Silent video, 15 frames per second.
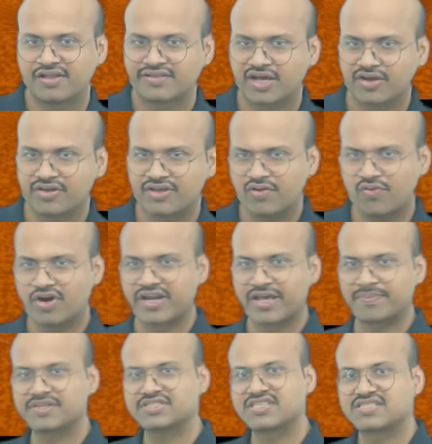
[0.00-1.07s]
Now here what
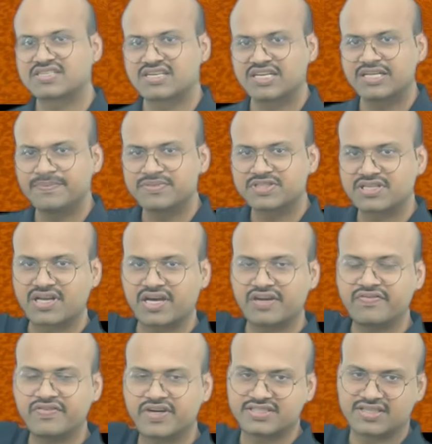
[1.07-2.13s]
happens is streams
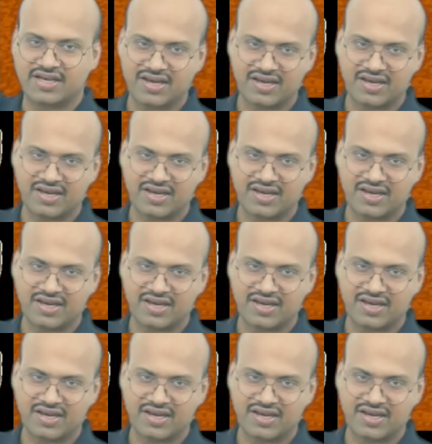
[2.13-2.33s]
converge.